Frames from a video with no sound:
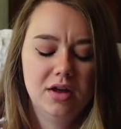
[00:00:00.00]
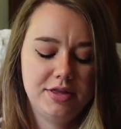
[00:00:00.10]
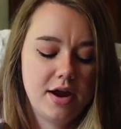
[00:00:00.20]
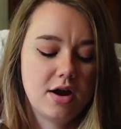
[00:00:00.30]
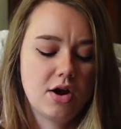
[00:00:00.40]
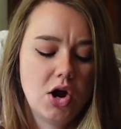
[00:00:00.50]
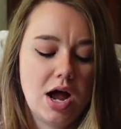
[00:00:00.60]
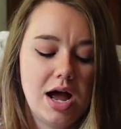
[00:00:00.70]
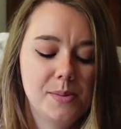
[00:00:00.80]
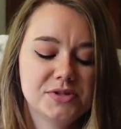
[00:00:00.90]
They are
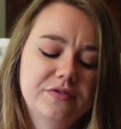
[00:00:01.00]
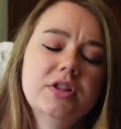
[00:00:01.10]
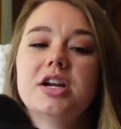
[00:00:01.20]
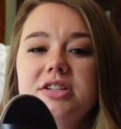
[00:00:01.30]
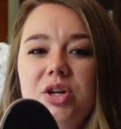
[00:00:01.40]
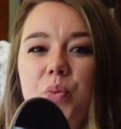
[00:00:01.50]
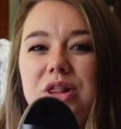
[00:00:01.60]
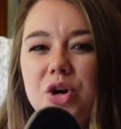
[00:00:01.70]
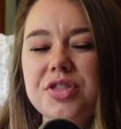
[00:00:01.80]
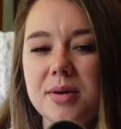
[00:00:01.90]
Hobbs of London. We
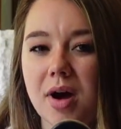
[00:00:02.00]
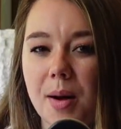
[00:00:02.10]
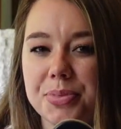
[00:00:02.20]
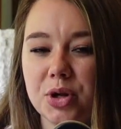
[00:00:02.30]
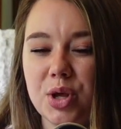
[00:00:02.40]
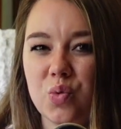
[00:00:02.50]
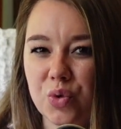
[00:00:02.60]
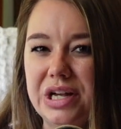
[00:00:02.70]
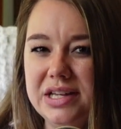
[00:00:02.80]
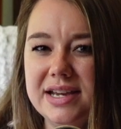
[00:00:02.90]
looked them up. They're like
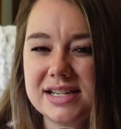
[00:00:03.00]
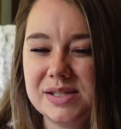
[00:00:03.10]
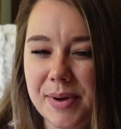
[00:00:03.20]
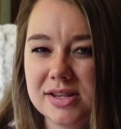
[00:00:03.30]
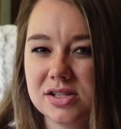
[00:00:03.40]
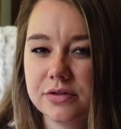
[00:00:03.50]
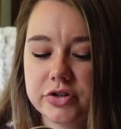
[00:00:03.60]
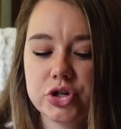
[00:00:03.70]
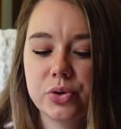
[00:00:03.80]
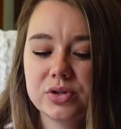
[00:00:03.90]
really expensive
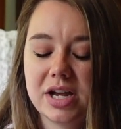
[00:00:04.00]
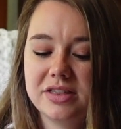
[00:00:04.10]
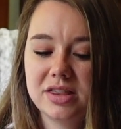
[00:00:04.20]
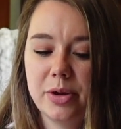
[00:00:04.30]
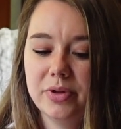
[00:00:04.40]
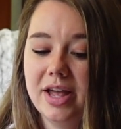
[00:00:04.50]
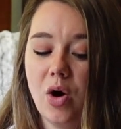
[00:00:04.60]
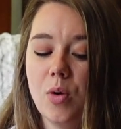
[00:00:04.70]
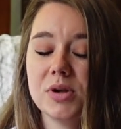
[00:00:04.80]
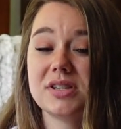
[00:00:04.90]
shoes. I think they were like
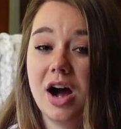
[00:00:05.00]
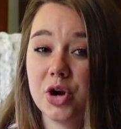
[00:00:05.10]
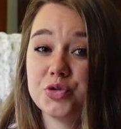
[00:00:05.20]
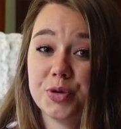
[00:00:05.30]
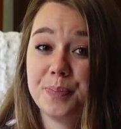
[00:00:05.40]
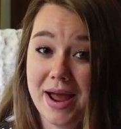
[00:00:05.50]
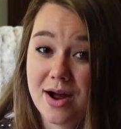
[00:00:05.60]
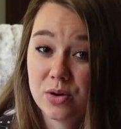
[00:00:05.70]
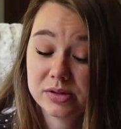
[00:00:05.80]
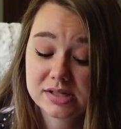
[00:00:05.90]
almost
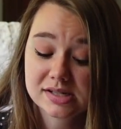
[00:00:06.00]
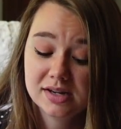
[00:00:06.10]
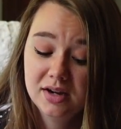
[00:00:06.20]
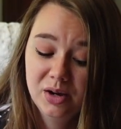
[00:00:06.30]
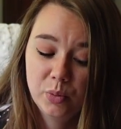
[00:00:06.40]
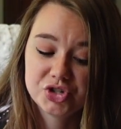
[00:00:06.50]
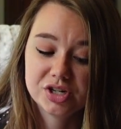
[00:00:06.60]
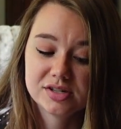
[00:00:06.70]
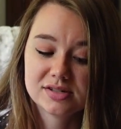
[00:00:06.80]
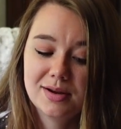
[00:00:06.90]
£100, which
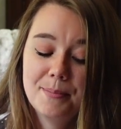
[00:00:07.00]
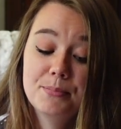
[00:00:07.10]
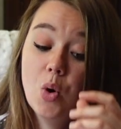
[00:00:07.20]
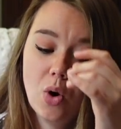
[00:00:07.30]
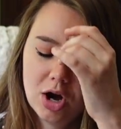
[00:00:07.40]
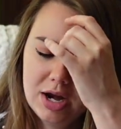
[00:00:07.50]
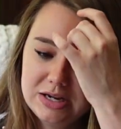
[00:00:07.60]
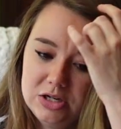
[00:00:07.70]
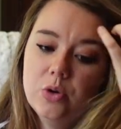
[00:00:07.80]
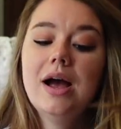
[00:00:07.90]
is more
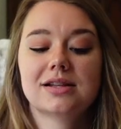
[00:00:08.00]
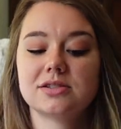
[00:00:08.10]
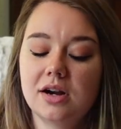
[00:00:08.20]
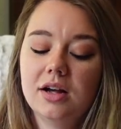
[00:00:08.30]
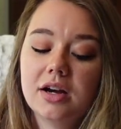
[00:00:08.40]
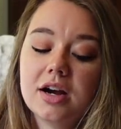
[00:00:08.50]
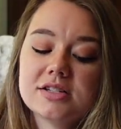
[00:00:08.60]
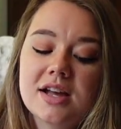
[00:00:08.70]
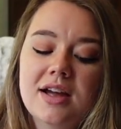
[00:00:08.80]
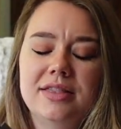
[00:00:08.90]
in US
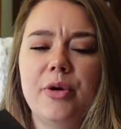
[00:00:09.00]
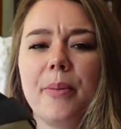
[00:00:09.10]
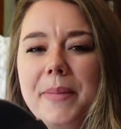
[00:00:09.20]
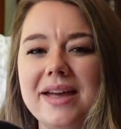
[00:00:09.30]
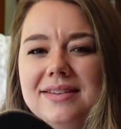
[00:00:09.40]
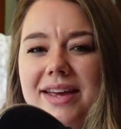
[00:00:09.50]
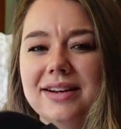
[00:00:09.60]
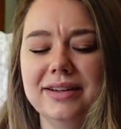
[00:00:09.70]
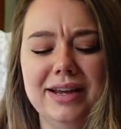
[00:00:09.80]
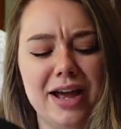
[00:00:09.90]
dollars. They were made in
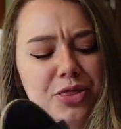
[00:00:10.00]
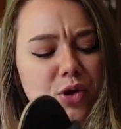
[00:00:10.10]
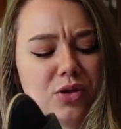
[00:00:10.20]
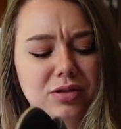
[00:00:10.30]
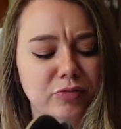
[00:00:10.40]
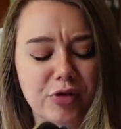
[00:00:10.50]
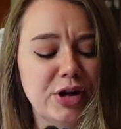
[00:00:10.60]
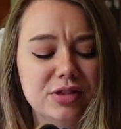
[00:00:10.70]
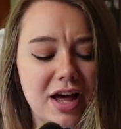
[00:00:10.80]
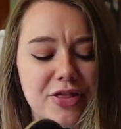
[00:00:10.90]
Italy and they're
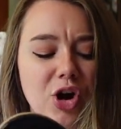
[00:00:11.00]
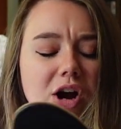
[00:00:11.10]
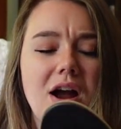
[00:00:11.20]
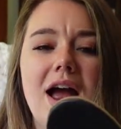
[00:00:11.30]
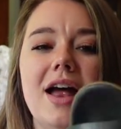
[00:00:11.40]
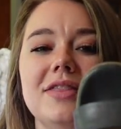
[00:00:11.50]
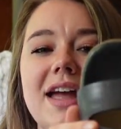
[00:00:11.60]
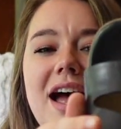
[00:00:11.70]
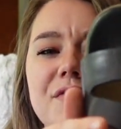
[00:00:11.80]
real leather, and they have